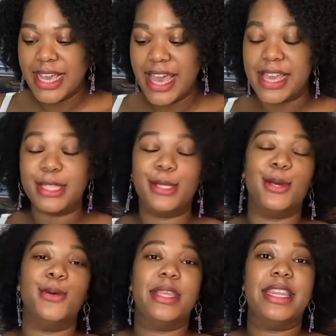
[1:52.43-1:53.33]
and so
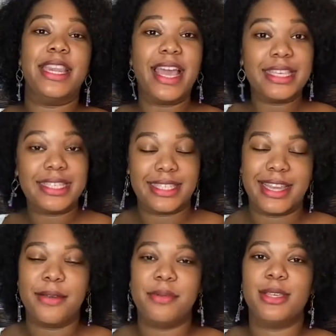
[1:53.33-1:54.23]
the next
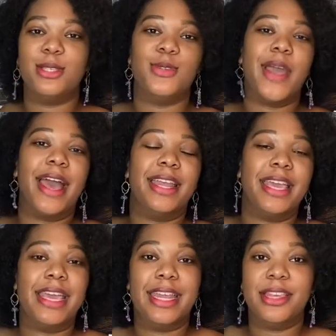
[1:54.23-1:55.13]
step is to add
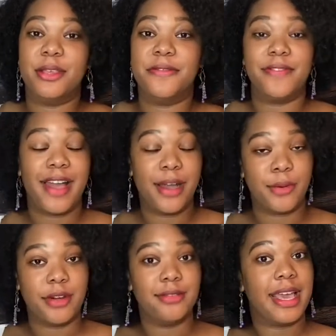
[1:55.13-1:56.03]
in the
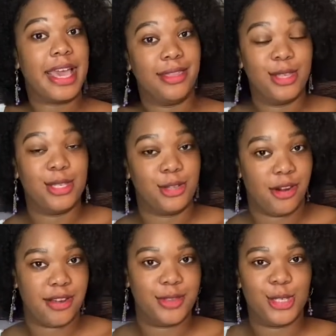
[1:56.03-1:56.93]
flour and the star of
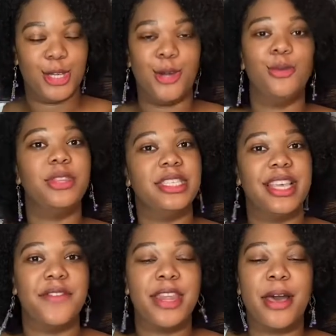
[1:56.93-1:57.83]
the show, the
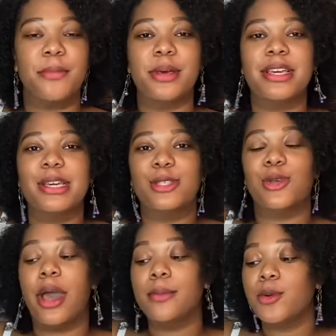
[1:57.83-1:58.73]
7-Up. So
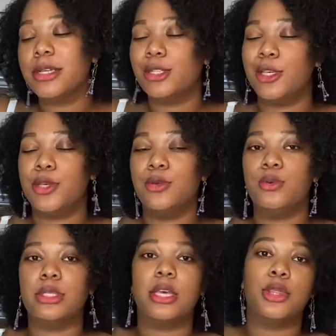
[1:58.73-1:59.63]
I'm going to use
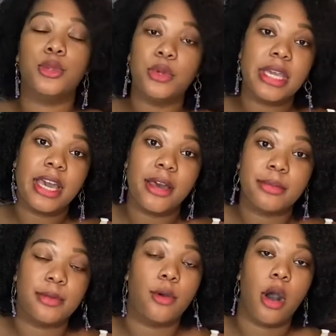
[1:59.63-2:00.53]
3 cups of
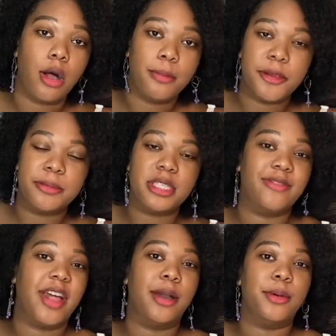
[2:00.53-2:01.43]
all-purpose
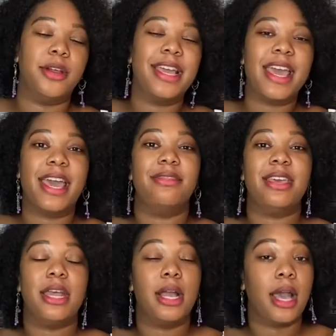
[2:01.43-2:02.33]
flour and then a
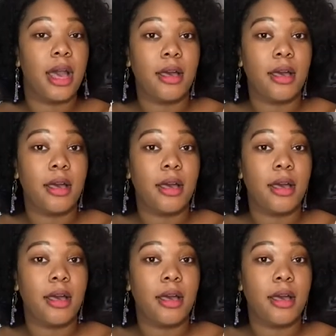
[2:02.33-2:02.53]
cup